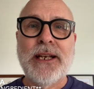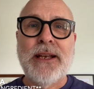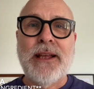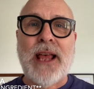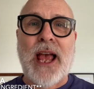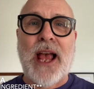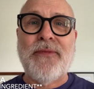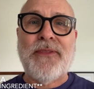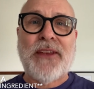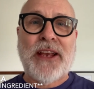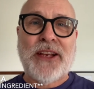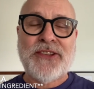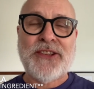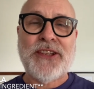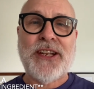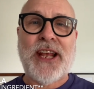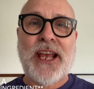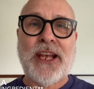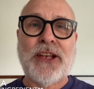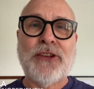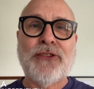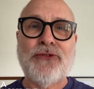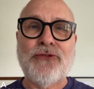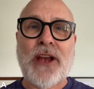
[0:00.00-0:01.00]
And that's an
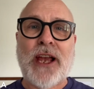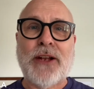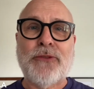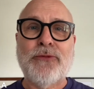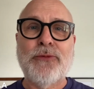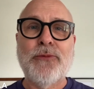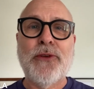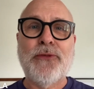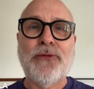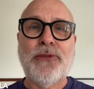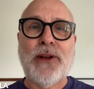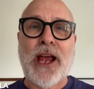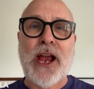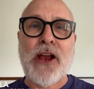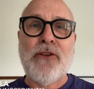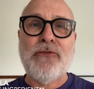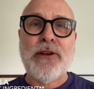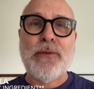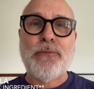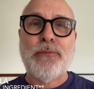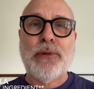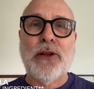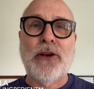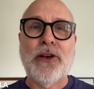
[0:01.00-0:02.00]
extract from a
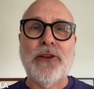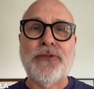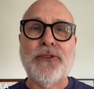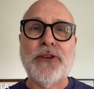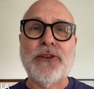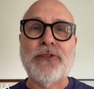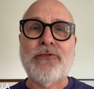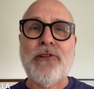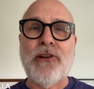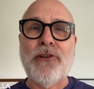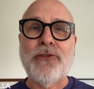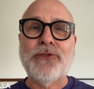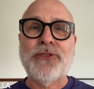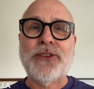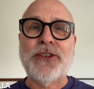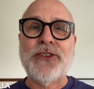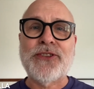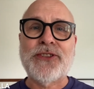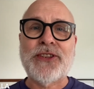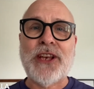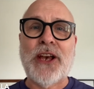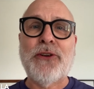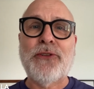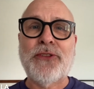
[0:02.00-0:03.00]
flowering plant that grows in
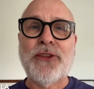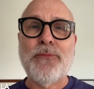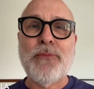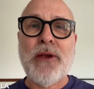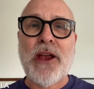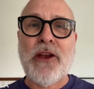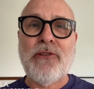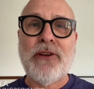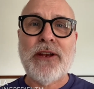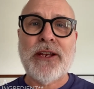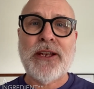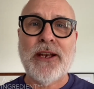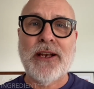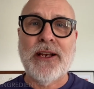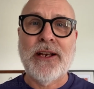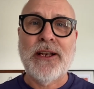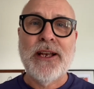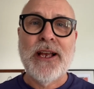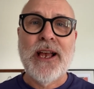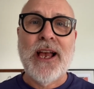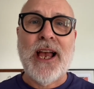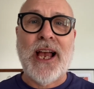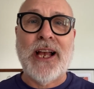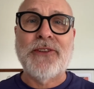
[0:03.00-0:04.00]
South America
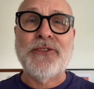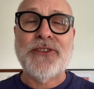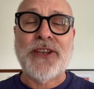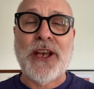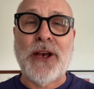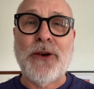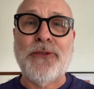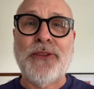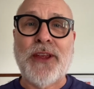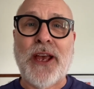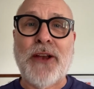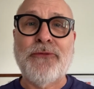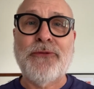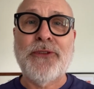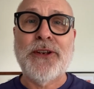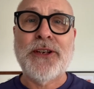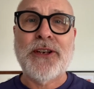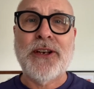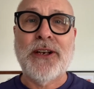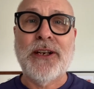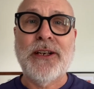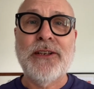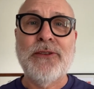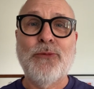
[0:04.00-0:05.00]
and South
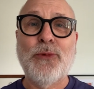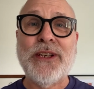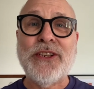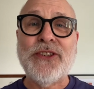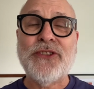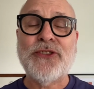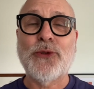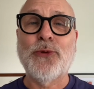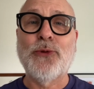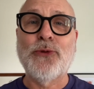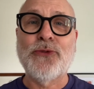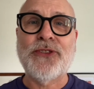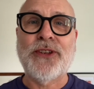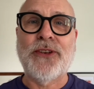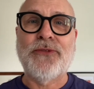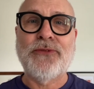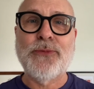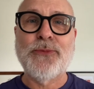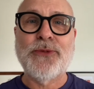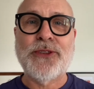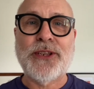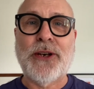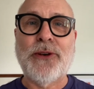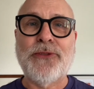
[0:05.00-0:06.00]
Africa. We source it
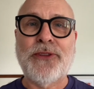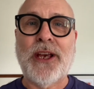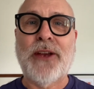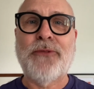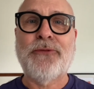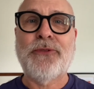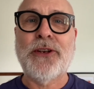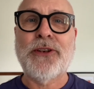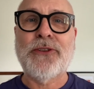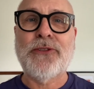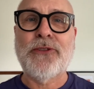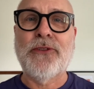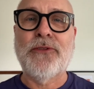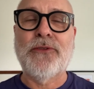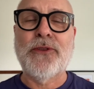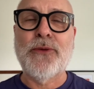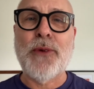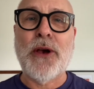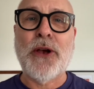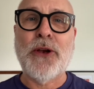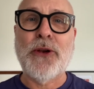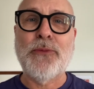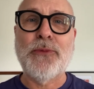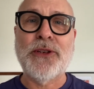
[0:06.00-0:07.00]
from South Africa at the
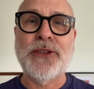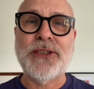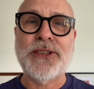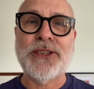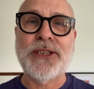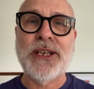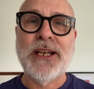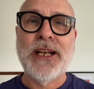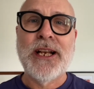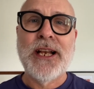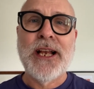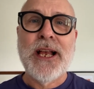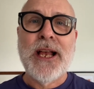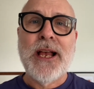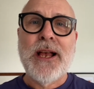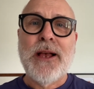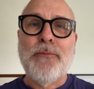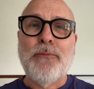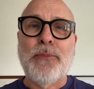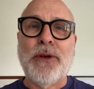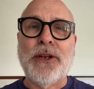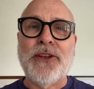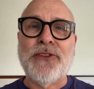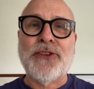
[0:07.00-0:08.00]
moment,
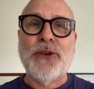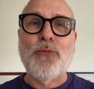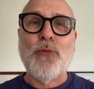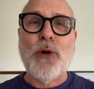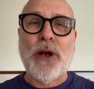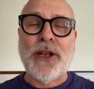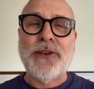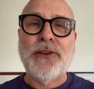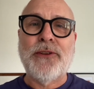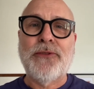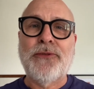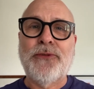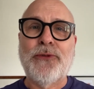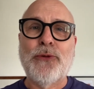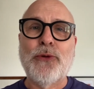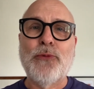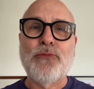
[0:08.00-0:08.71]
but it's a wonderful